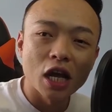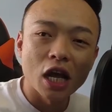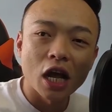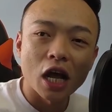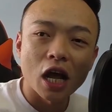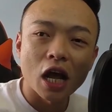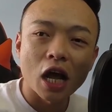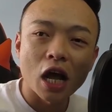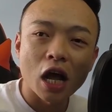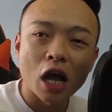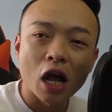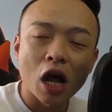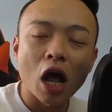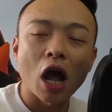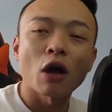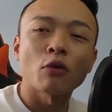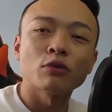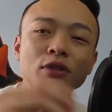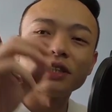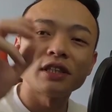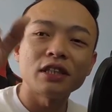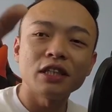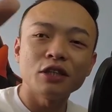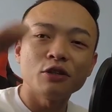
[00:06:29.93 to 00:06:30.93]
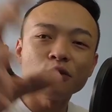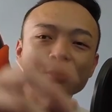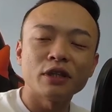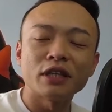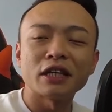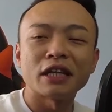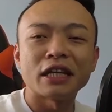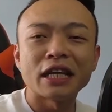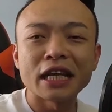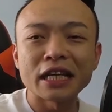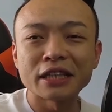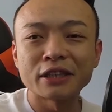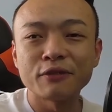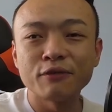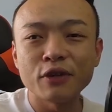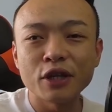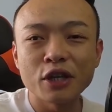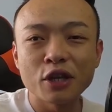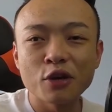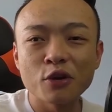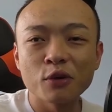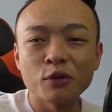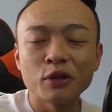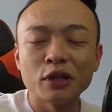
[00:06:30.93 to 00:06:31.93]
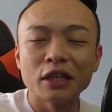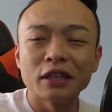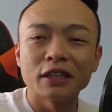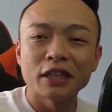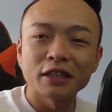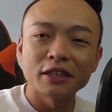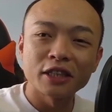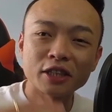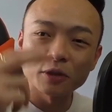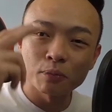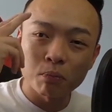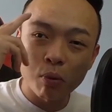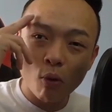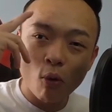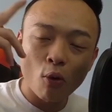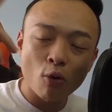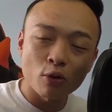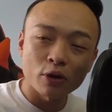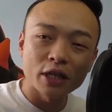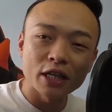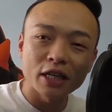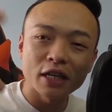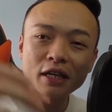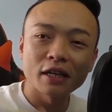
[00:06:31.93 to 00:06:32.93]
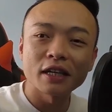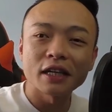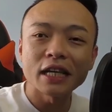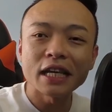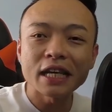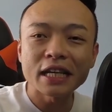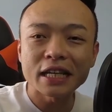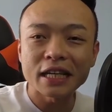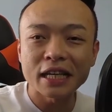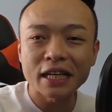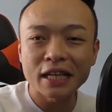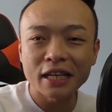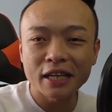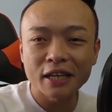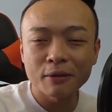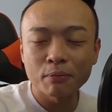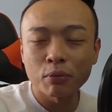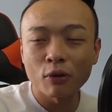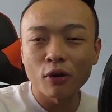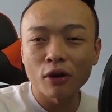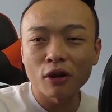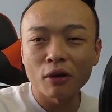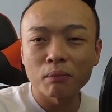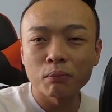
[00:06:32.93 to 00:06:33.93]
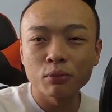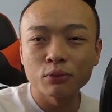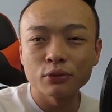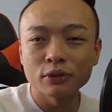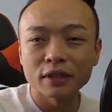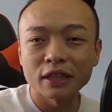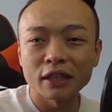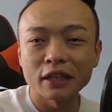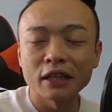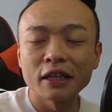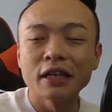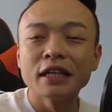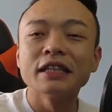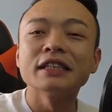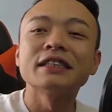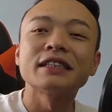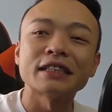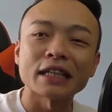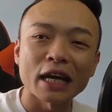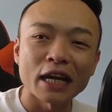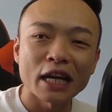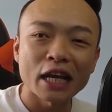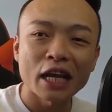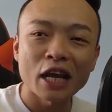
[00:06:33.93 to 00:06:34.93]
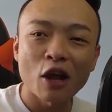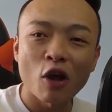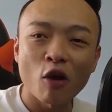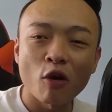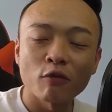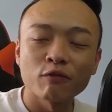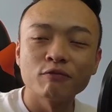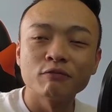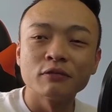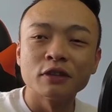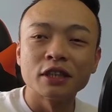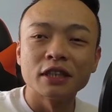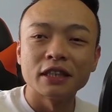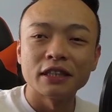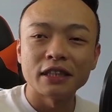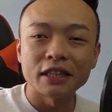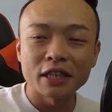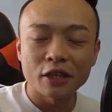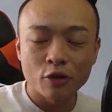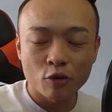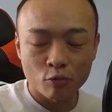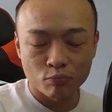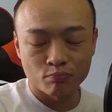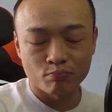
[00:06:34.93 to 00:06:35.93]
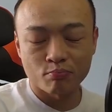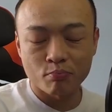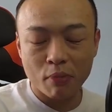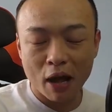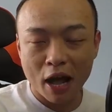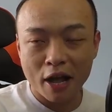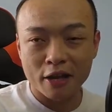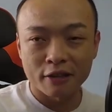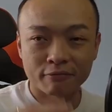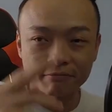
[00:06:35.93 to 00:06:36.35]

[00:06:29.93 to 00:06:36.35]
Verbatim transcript: Uh, I will see you in the next video. This is Paul here, aka Paulabusa, signing off. See you. Bye.